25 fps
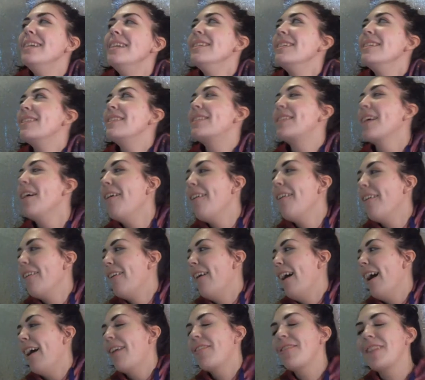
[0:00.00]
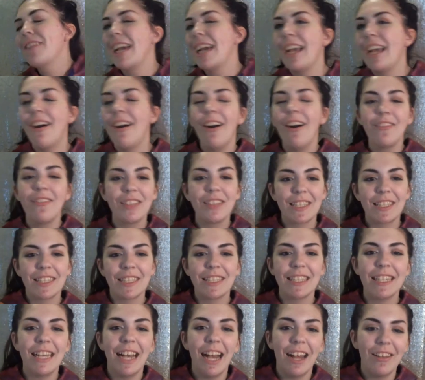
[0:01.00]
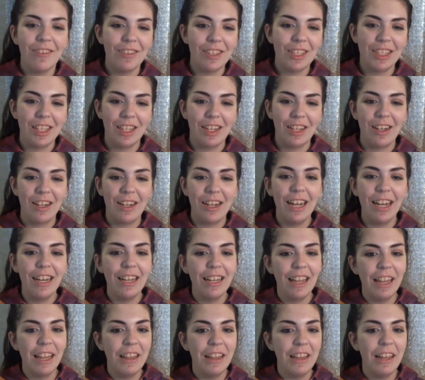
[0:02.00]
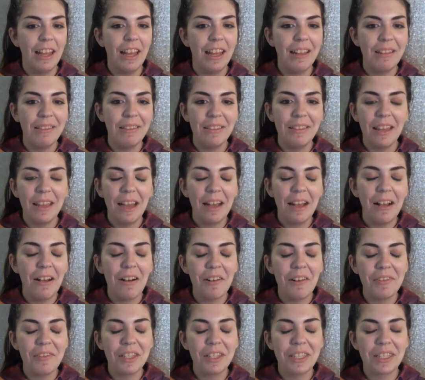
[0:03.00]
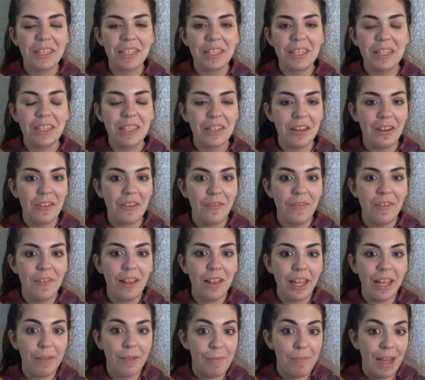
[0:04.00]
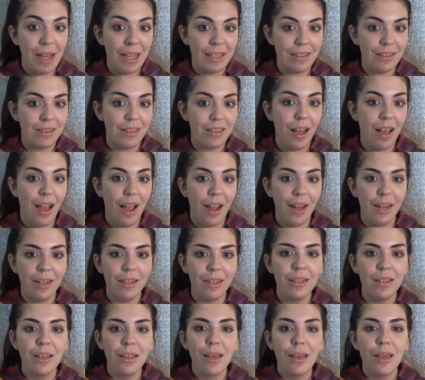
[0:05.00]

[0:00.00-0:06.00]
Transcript: So, okay, obviously I was hurt, and that obviously should have been like my sign.